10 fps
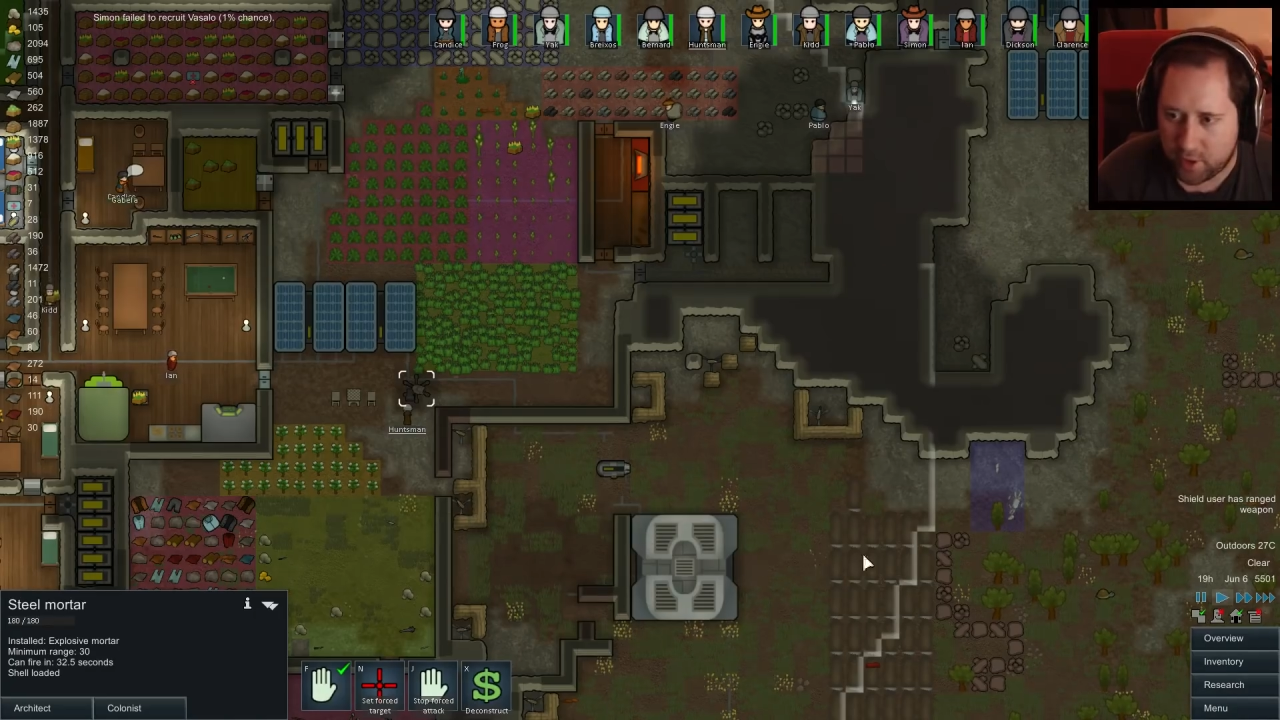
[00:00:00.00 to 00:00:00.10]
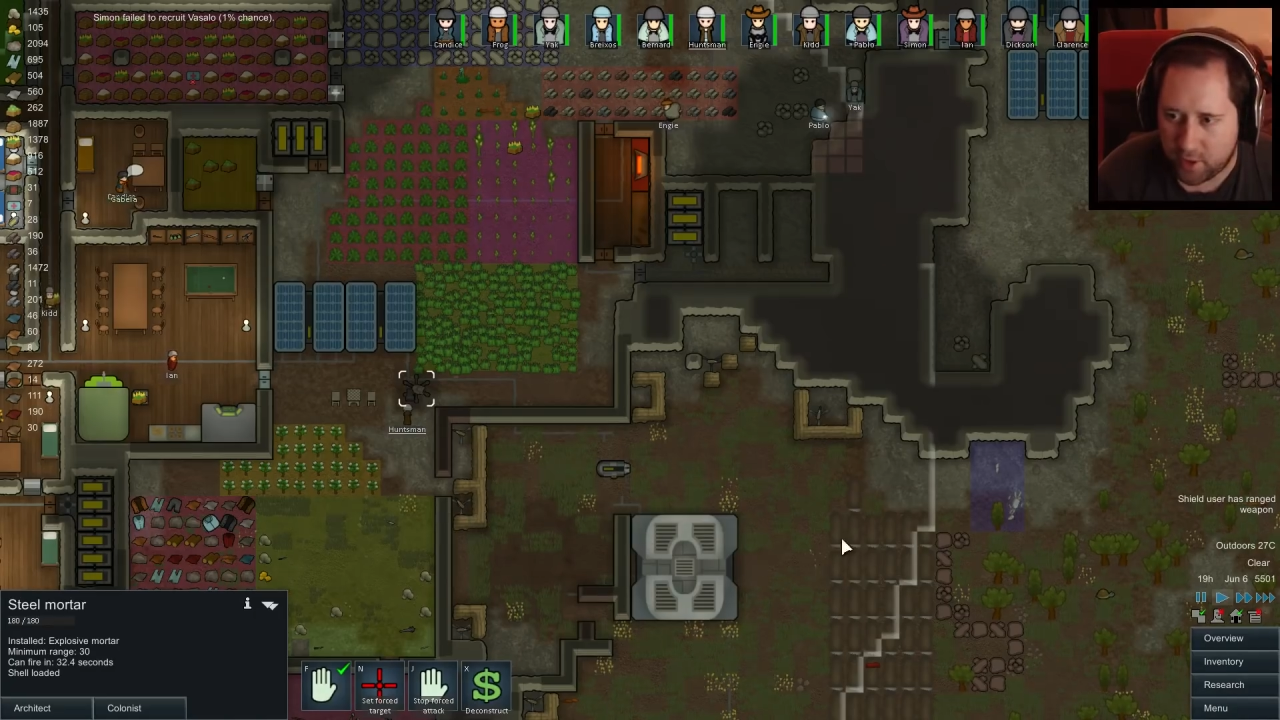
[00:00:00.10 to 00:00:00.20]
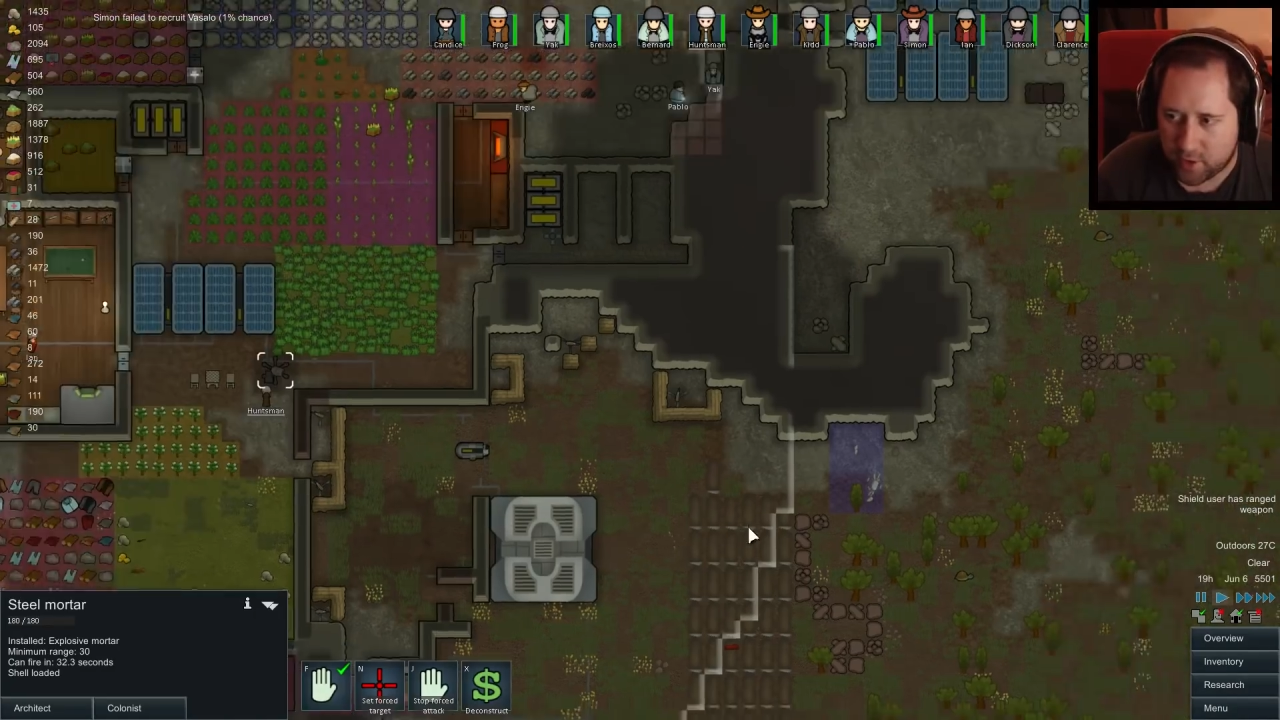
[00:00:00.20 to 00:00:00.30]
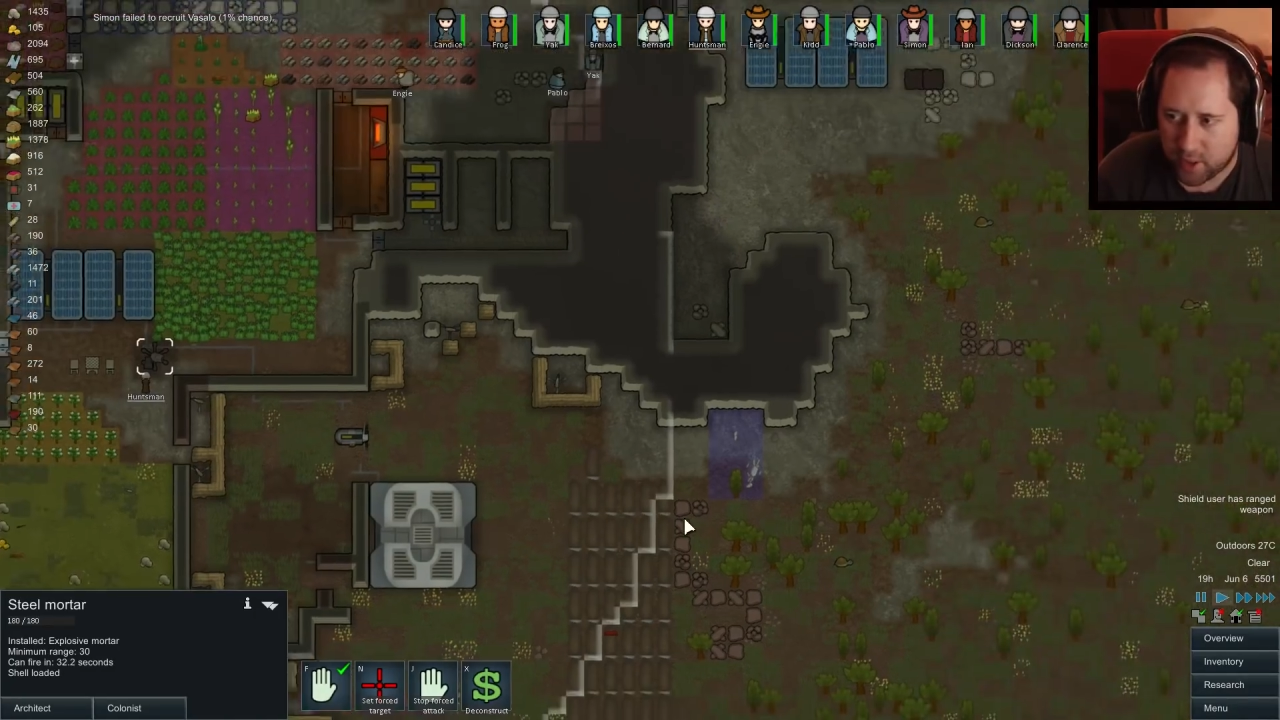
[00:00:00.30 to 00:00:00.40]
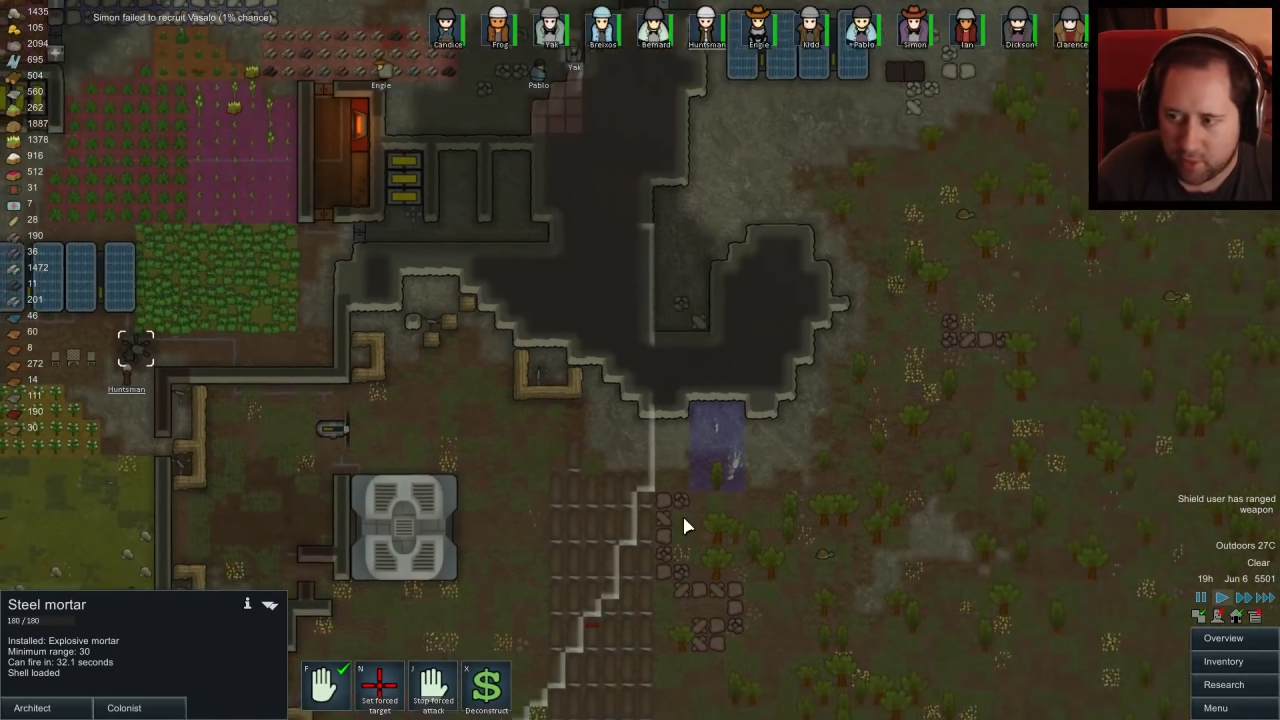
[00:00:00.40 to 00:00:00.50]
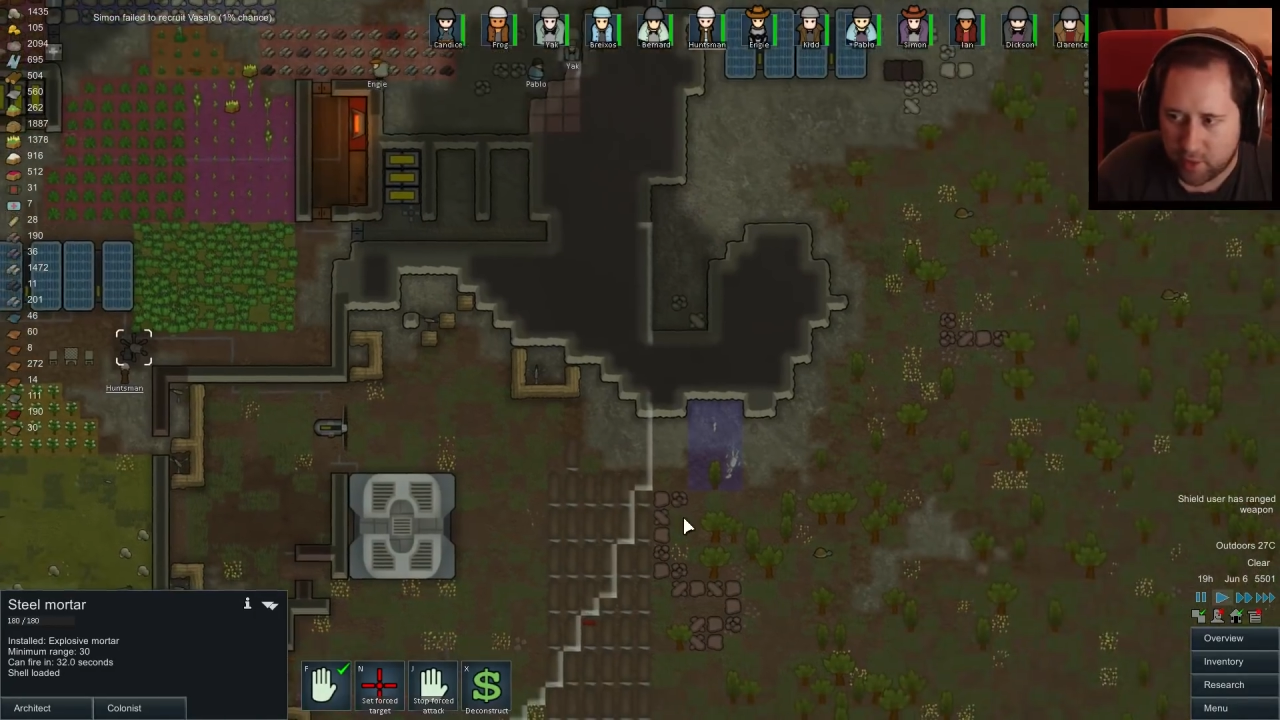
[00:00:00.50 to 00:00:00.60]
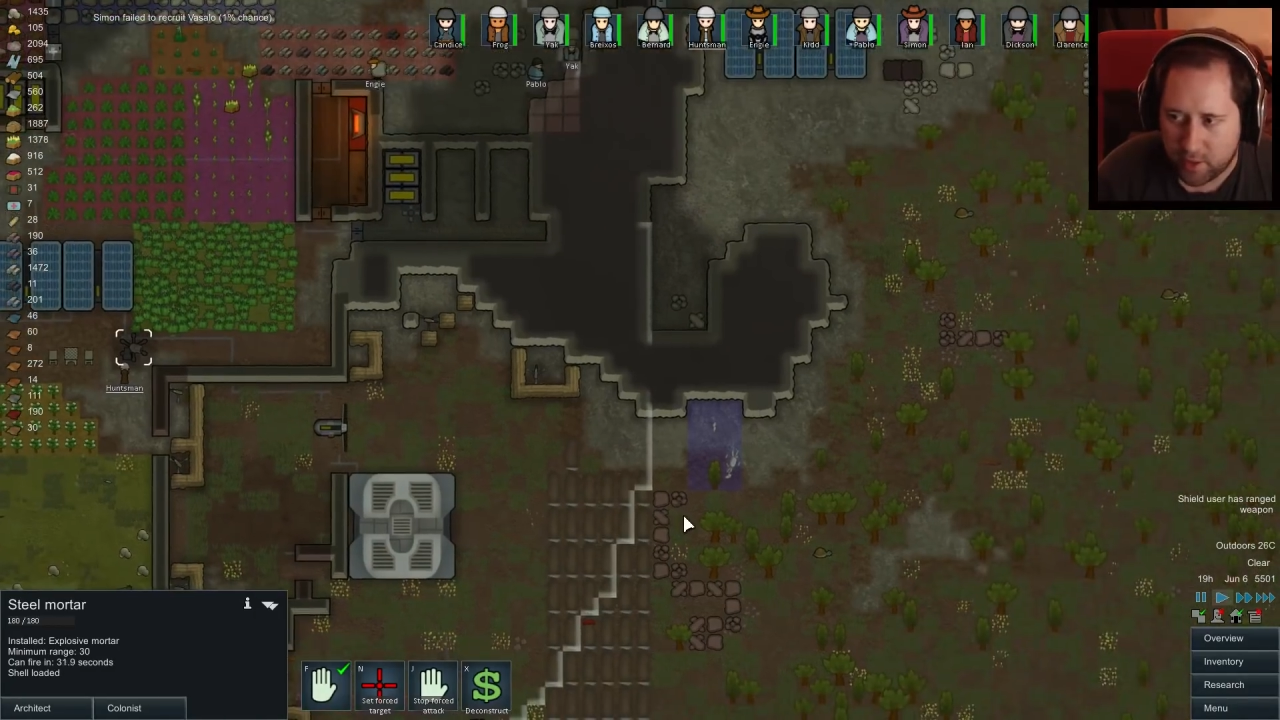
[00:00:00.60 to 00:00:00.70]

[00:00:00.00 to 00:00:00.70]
it's getting ready